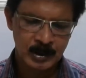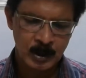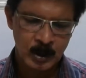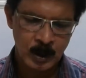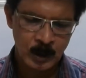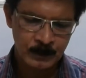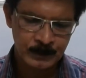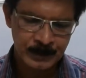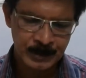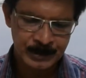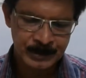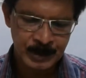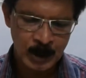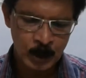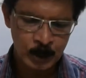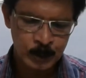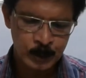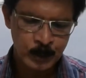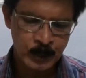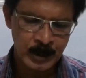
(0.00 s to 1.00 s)
of the
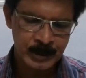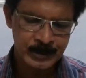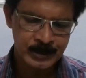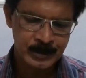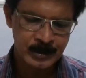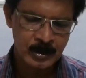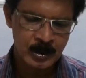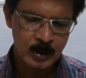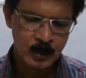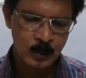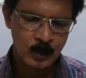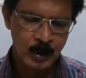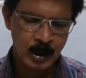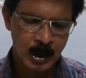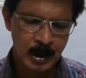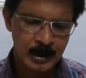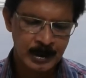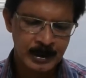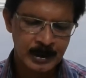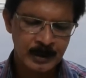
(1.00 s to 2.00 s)
southwest
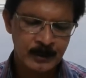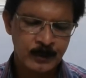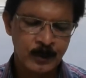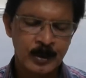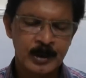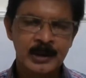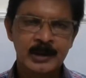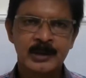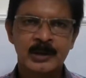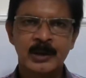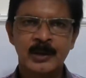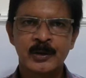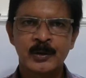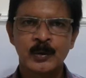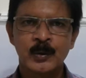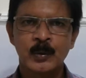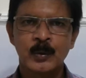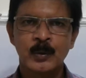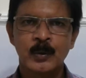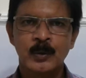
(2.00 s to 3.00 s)
were under foreign
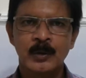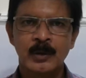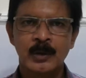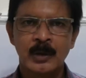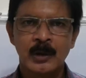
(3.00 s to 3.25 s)
control.